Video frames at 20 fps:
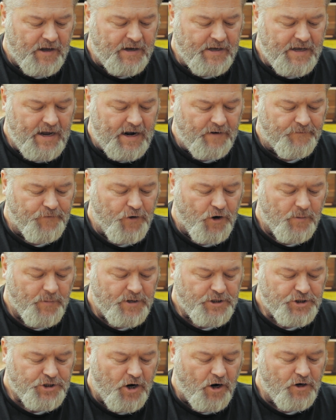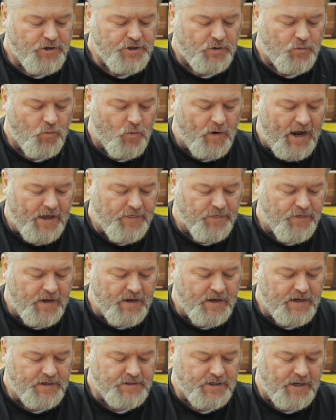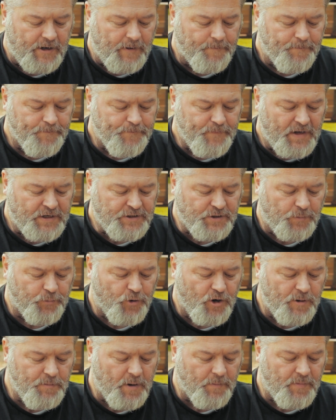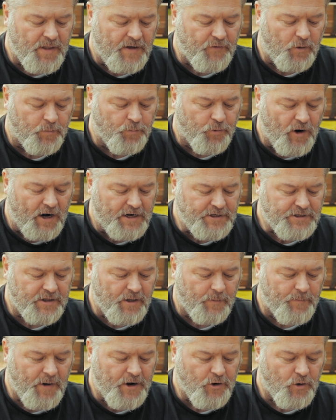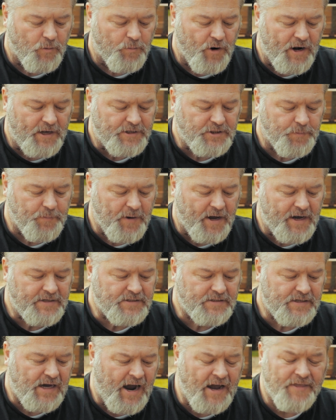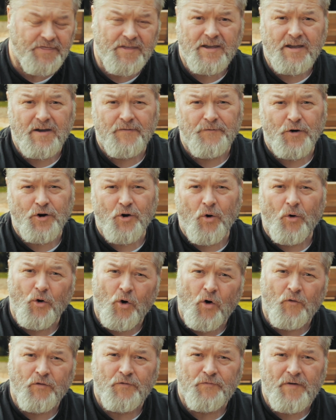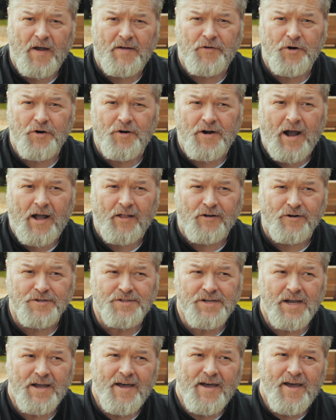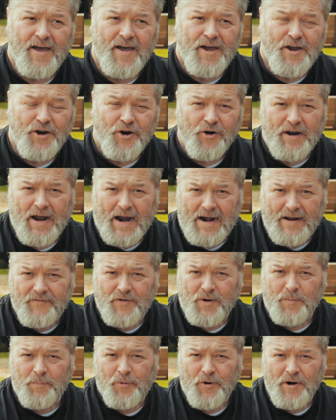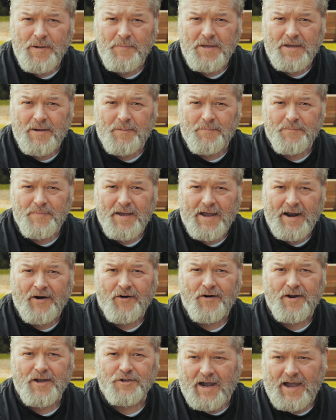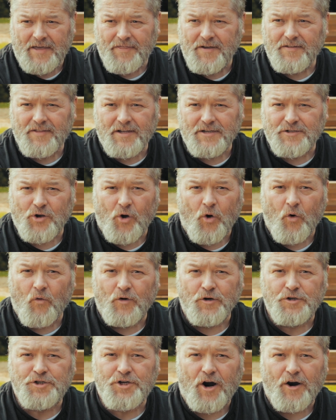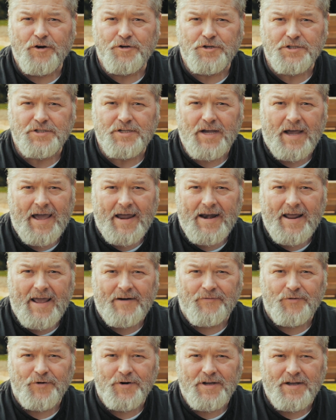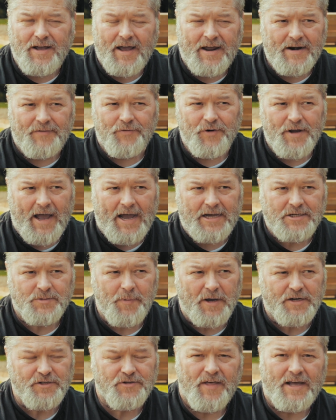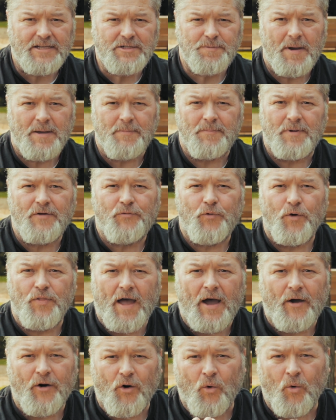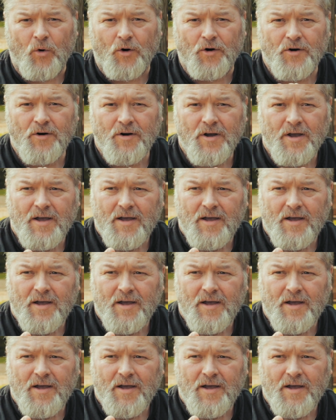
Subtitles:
again, if you're gonna be charging what I think is a premium level price in the micro brand space, I think if you're going over $500, you're kind of in a premium area. I think this overcharges at every aspect. So that's my beef with out of order,